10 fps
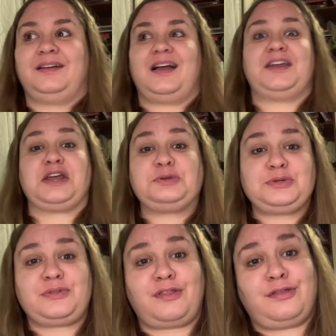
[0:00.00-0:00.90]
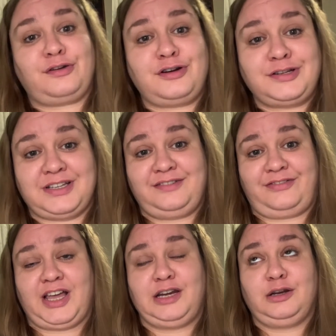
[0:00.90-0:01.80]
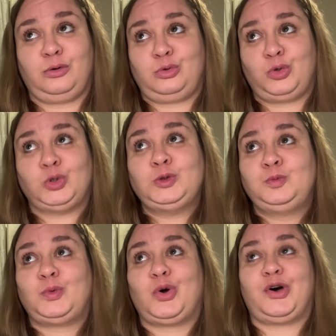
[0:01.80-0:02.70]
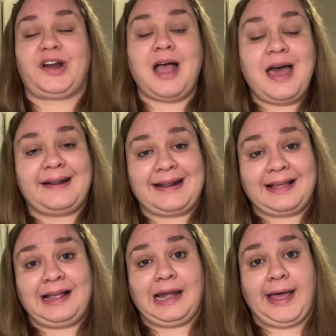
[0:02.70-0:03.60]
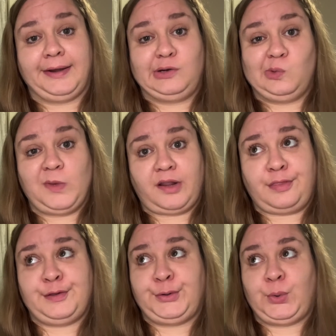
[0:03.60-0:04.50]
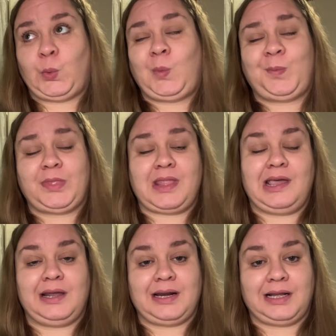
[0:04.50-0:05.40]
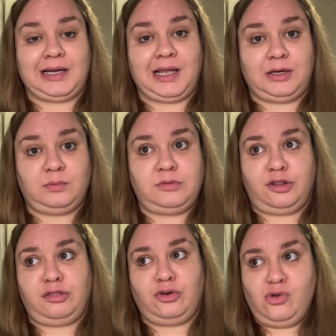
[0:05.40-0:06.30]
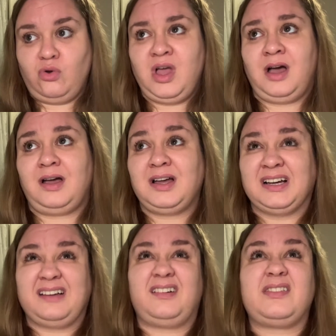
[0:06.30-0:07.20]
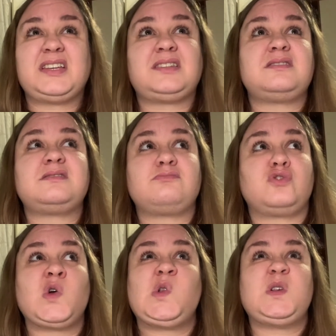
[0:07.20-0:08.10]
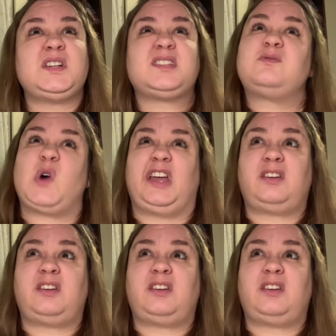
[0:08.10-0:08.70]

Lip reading: And now to the third and final rule, or regla nummer 3, regla nummer 3. This rule is quite